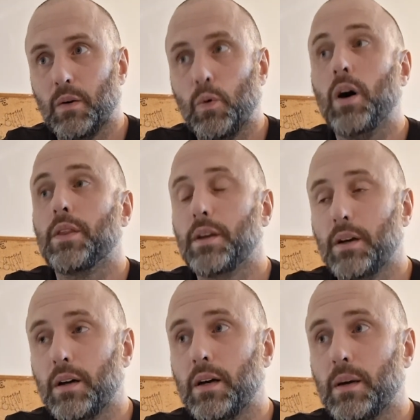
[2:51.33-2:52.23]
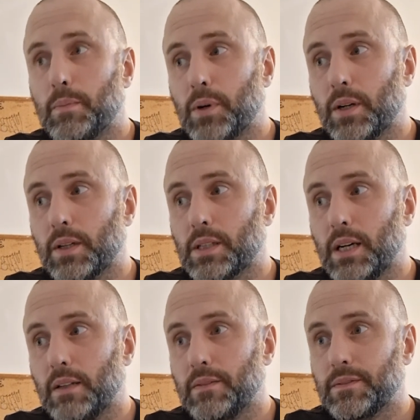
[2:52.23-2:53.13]
what other products
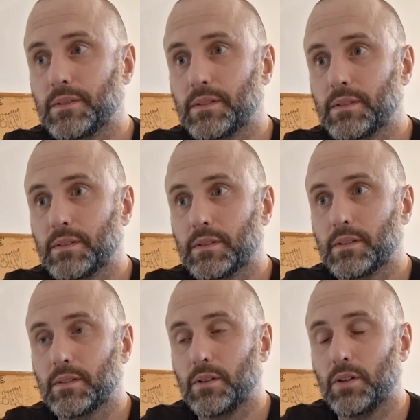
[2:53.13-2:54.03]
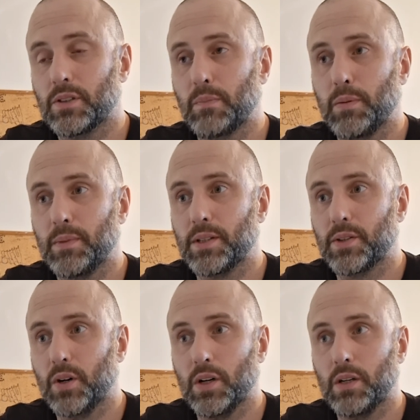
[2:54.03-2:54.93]
have or
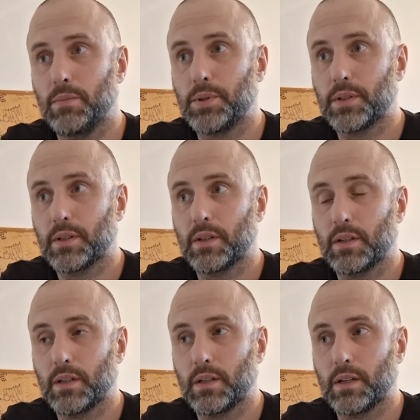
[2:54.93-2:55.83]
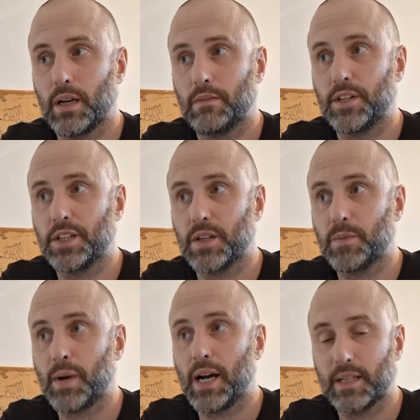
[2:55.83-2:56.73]
supplements or herbs of
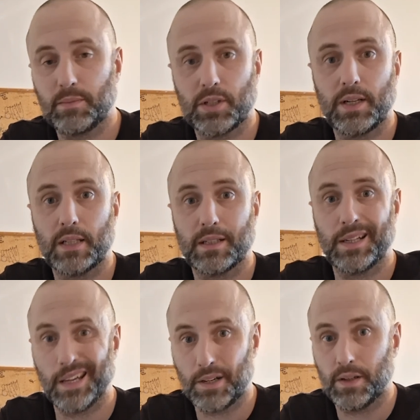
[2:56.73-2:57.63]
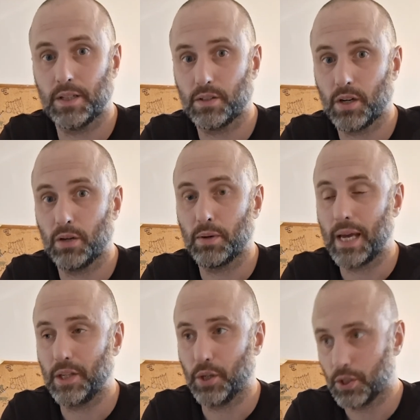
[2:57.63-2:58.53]
research behind them suggesting they increase your own
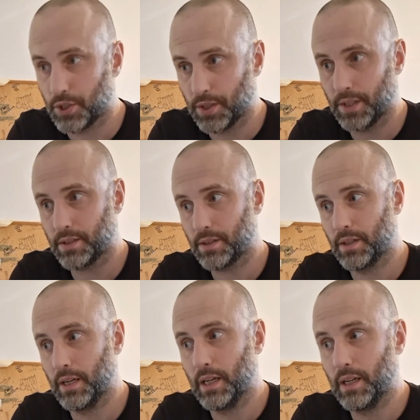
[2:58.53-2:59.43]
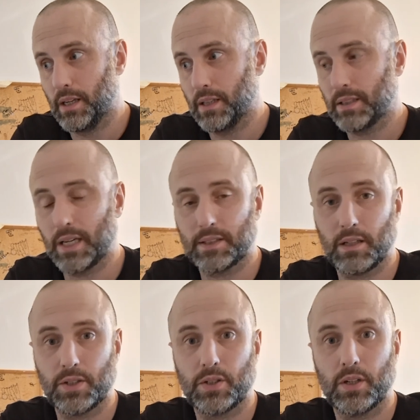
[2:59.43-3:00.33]
endogenous
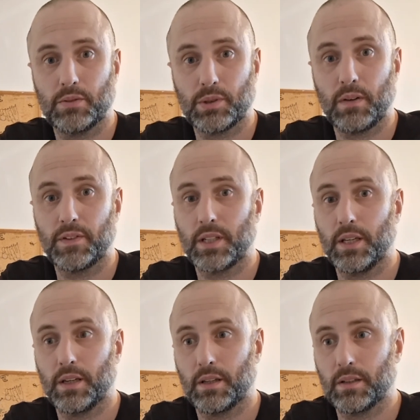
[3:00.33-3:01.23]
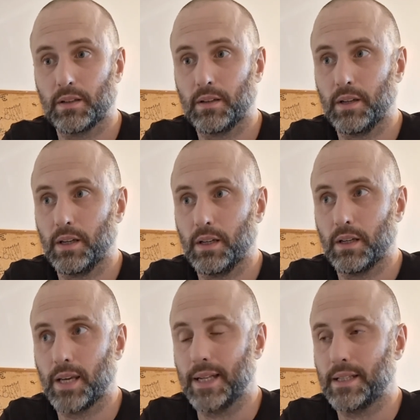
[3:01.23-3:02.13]
testosterone. So obviously you can
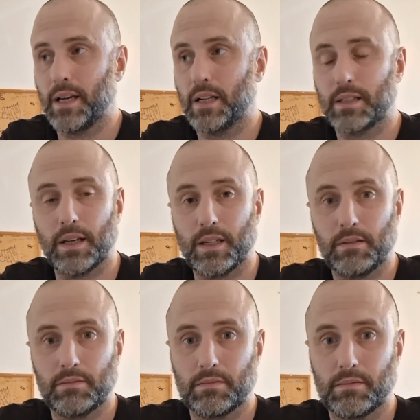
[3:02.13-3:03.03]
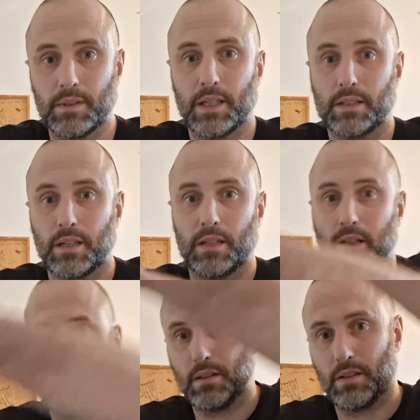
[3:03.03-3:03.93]
get TRT, and that's like
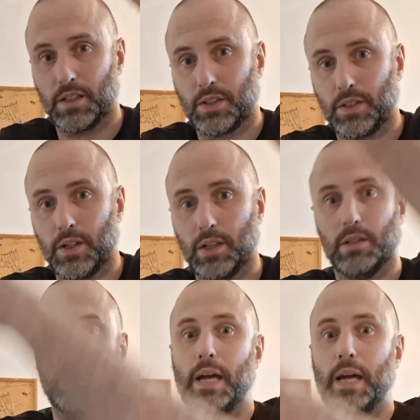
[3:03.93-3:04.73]
an external